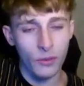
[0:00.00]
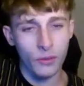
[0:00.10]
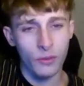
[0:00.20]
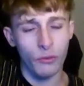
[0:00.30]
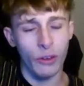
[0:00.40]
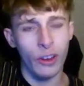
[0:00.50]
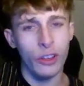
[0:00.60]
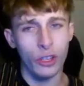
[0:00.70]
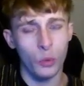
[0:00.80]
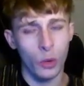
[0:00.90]

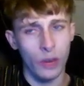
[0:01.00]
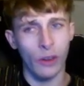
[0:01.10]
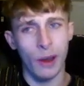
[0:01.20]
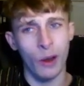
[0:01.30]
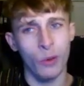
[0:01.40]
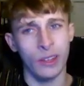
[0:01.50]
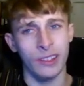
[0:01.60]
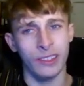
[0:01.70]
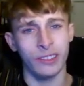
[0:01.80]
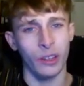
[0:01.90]
325 pounds in
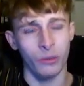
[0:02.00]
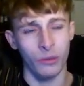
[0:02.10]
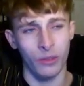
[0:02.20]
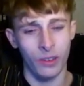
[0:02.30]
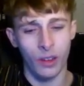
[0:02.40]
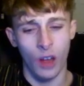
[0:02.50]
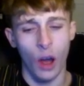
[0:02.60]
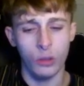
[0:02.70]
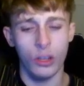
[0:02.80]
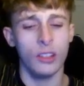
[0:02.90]
stone. I'll
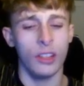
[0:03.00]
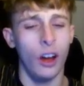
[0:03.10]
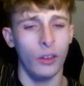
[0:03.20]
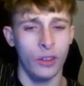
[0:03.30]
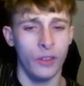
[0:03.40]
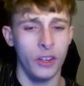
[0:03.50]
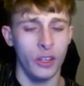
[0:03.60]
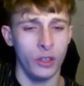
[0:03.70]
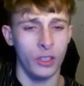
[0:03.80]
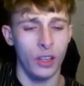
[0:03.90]
search that after this video
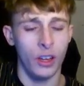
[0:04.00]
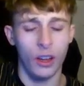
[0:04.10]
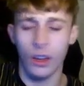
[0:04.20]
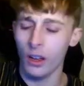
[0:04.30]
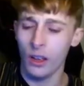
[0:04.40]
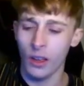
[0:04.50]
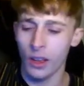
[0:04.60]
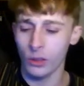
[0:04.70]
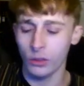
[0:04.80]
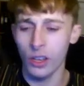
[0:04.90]
because I'll search it